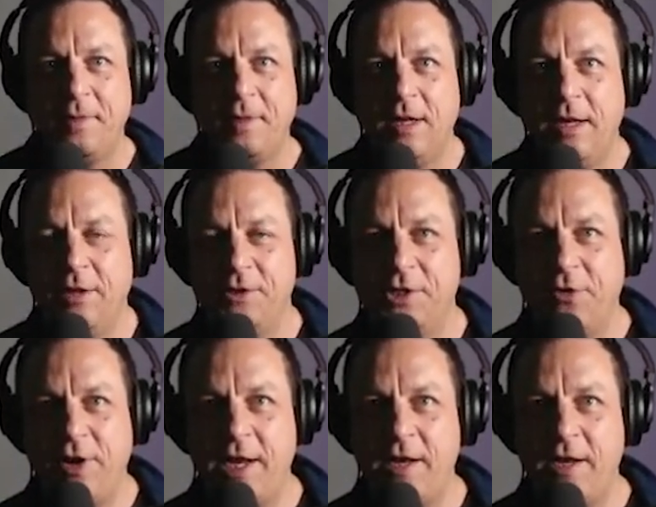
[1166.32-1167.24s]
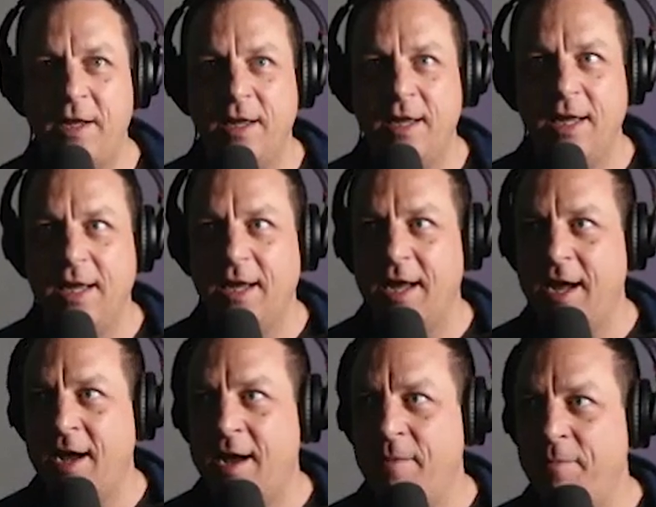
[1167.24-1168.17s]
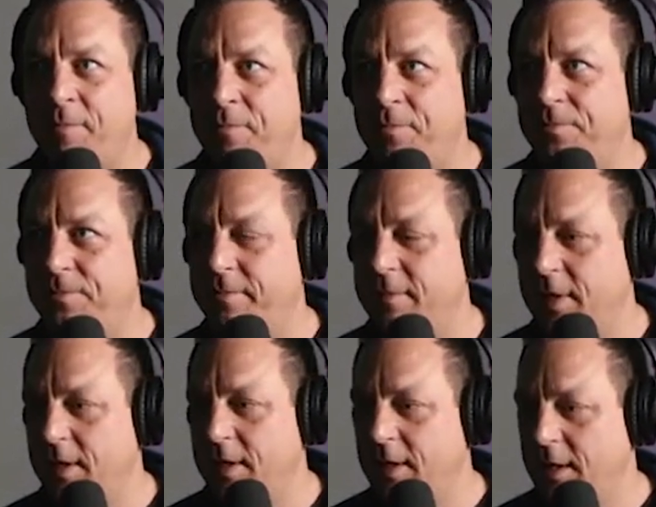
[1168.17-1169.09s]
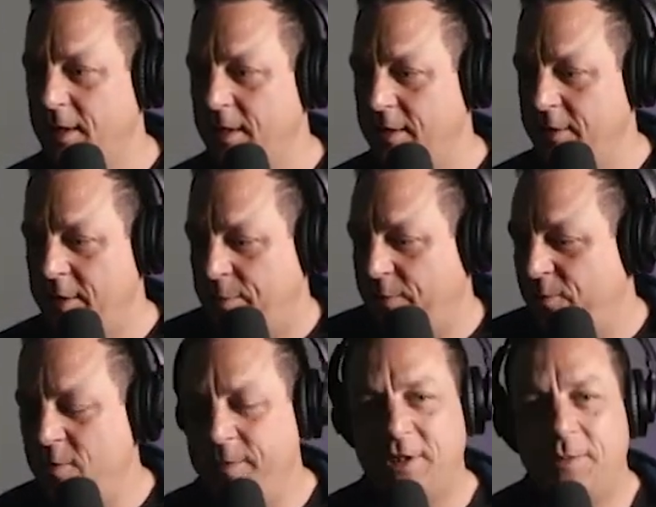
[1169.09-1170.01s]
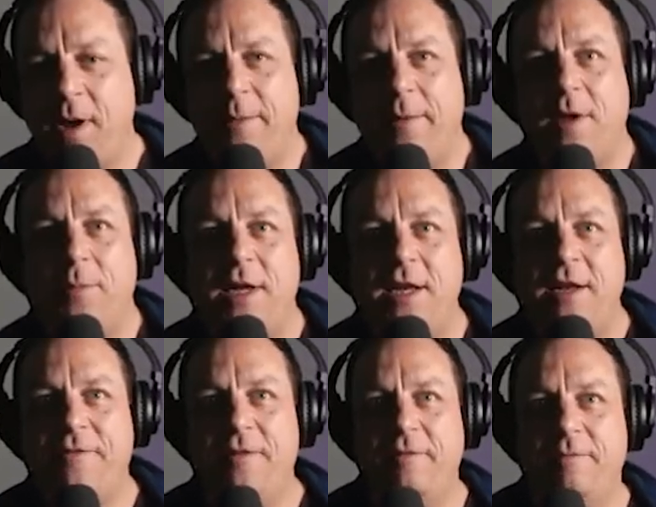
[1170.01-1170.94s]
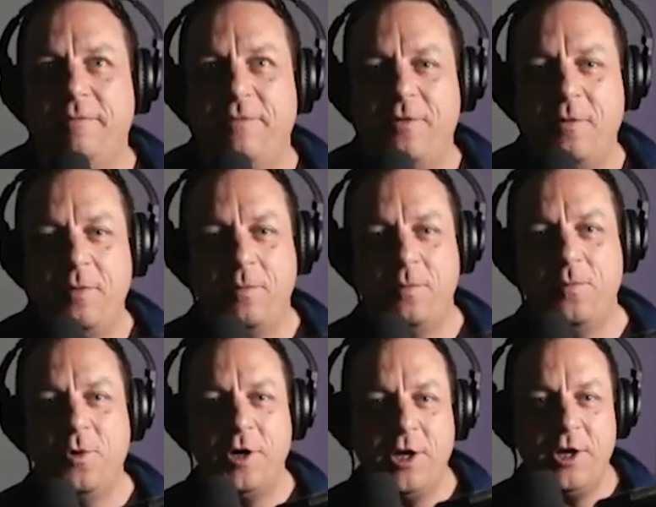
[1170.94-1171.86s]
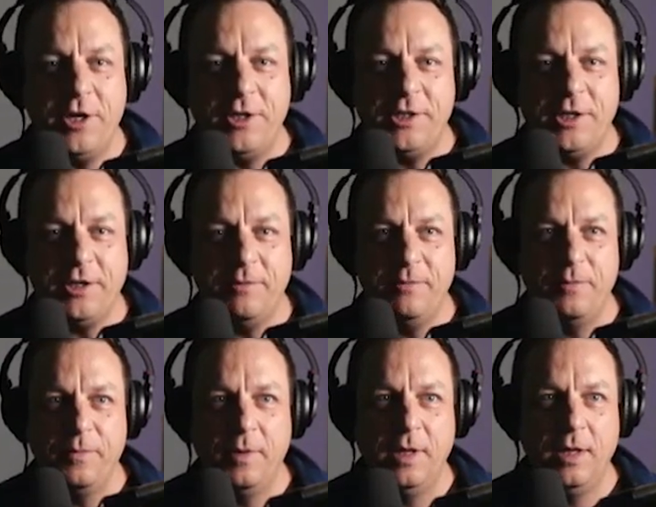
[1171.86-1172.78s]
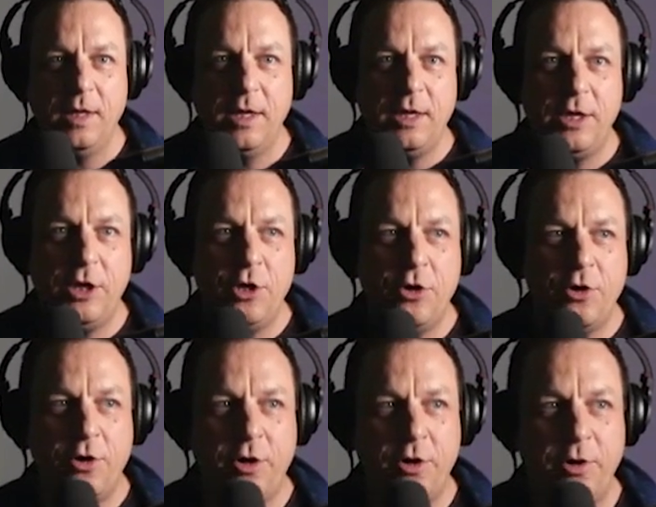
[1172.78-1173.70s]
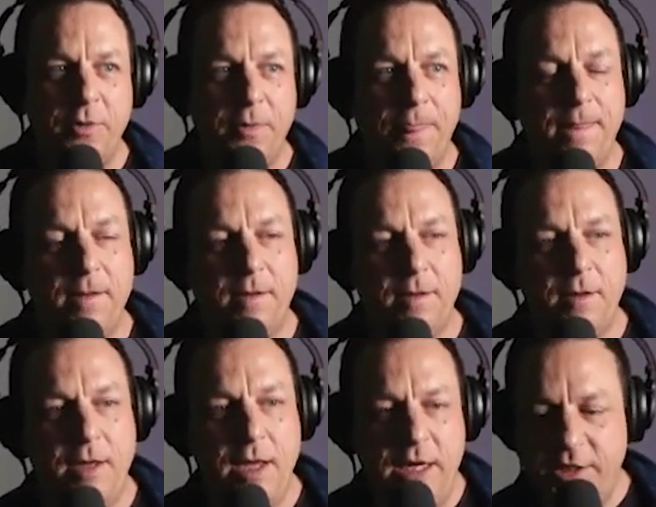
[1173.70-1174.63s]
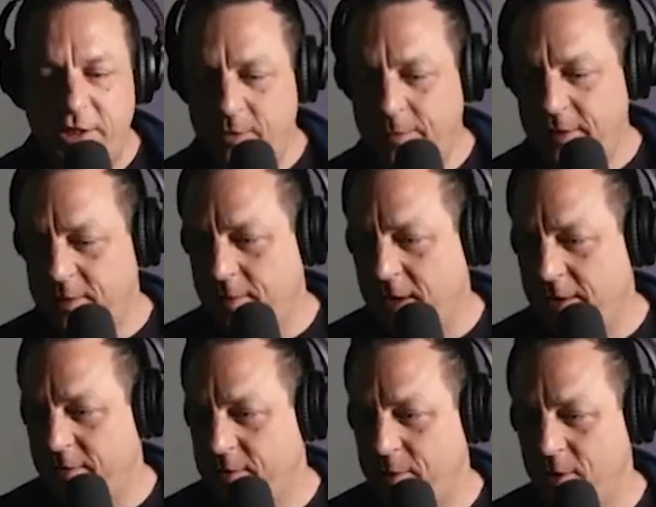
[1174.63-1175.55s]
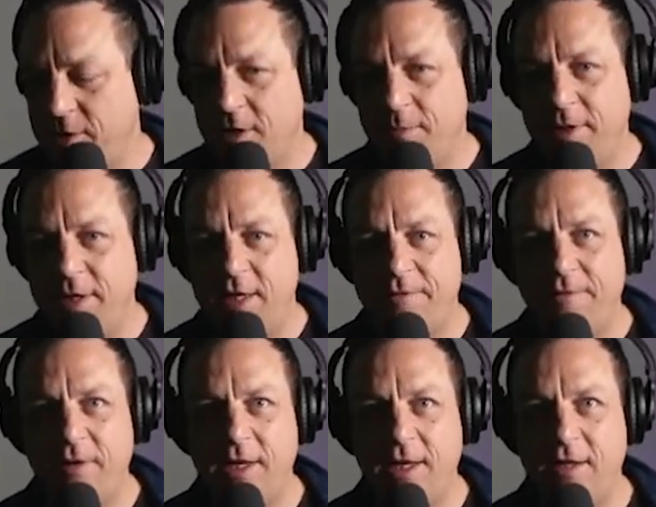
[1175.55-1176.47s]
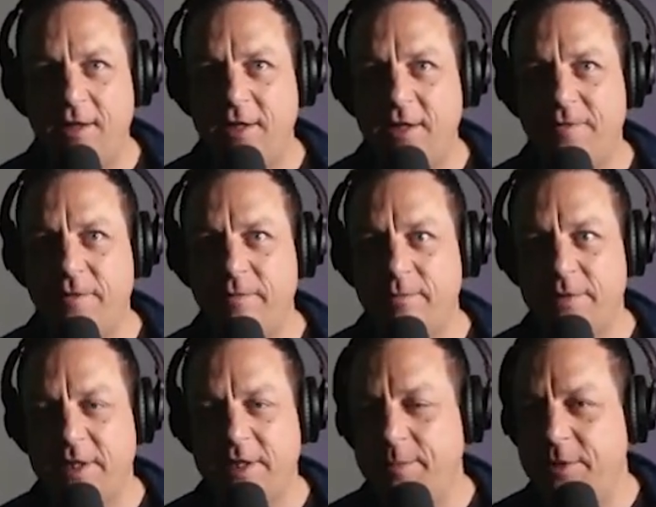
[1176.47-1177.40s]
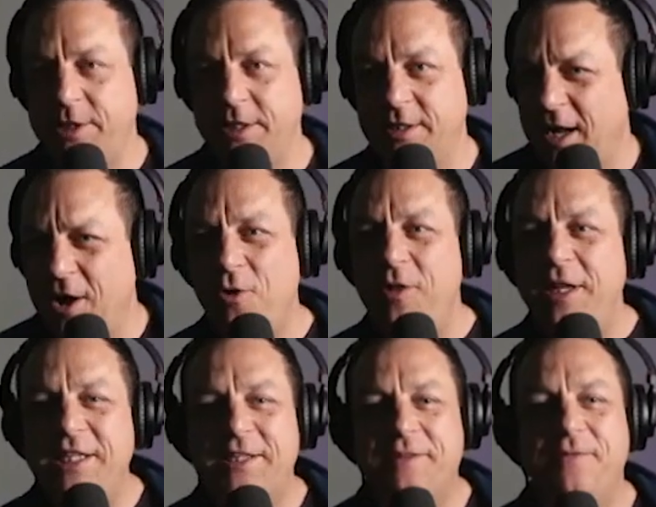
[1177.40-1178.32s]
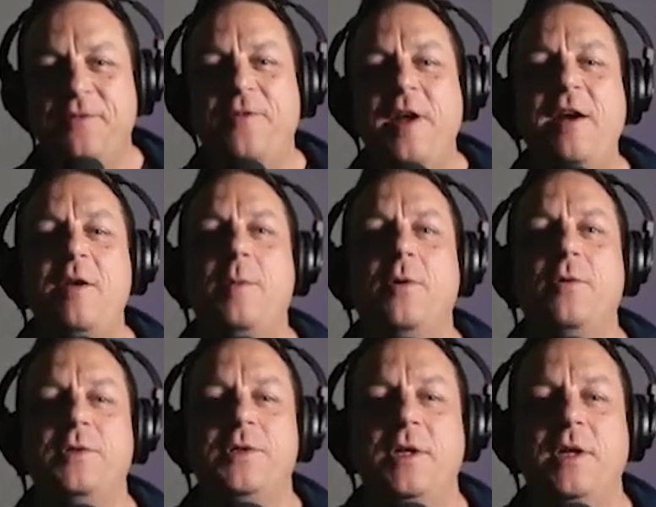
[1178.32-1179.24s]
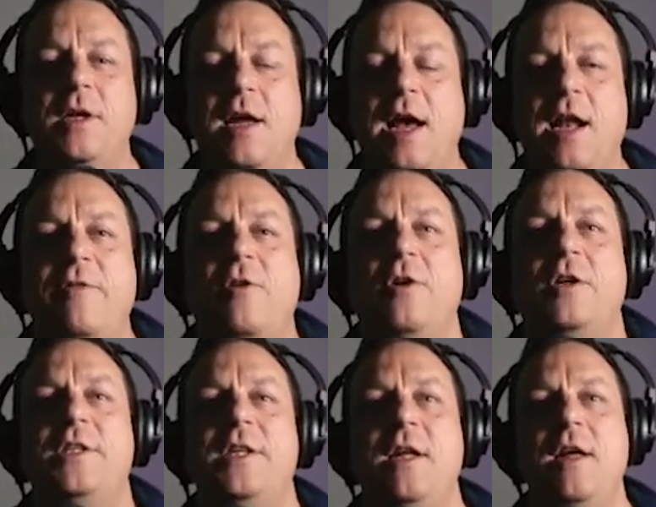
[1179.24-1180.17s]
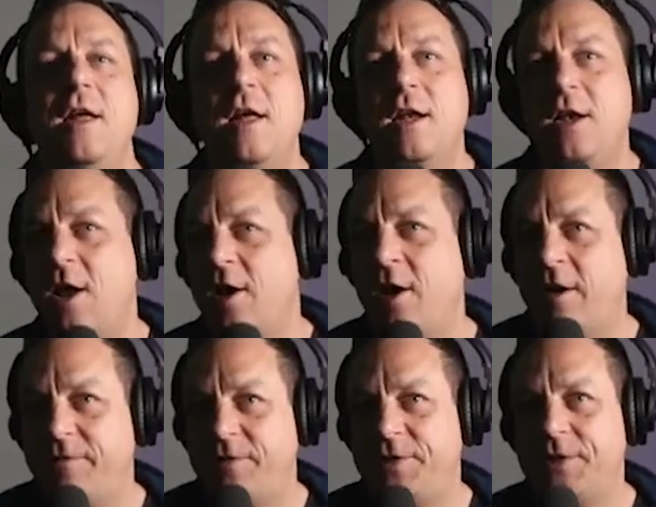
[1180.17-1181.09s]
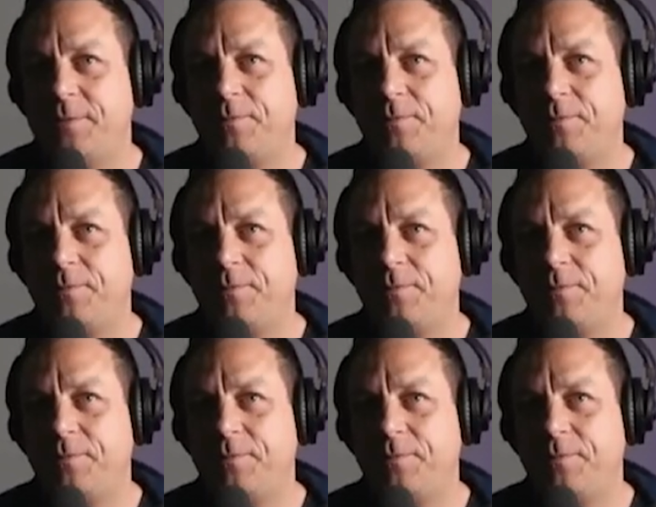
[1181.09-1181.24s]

little screen. The performance might be completely different from what you're used to. Your instruments might respond completely differently in the different temperatures. All these variables, and of course, nerves